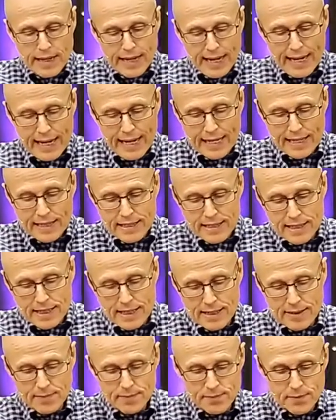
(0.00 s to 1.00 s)
And,
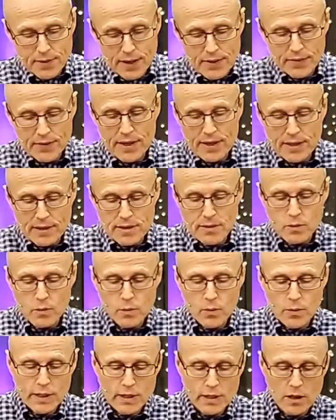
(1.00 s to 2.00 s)
um, and
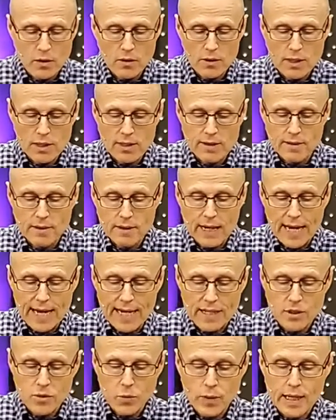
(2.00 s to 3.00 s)
then we noted
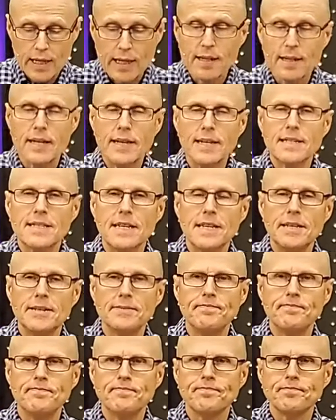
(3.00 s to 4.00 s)
last week that
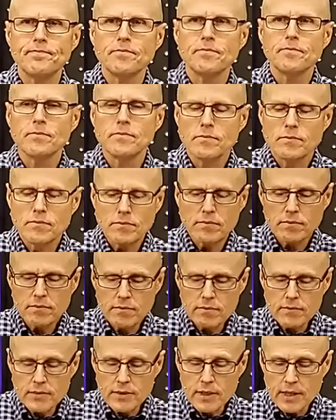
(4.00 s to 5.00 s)
uh,
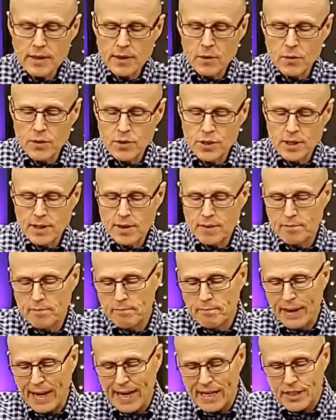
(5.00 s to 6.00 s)
there was a
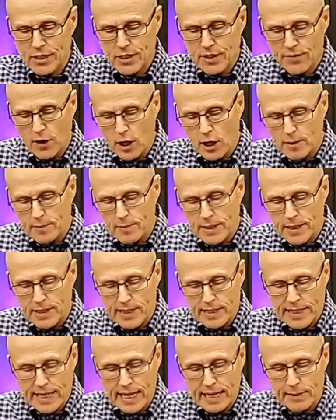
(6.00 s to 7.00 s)
massive army
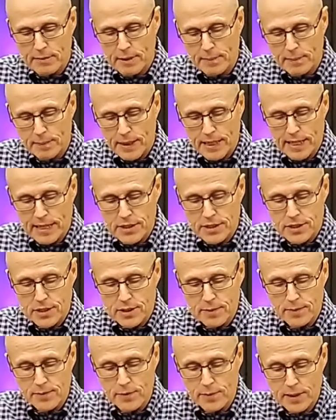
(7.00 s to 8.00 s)
that came up against
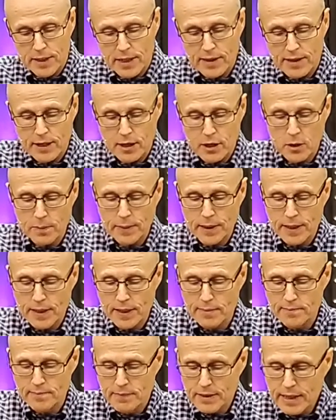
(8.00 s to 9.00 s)
him from
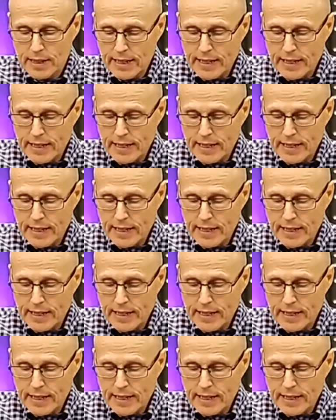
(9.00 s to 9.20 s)
Ethiopia,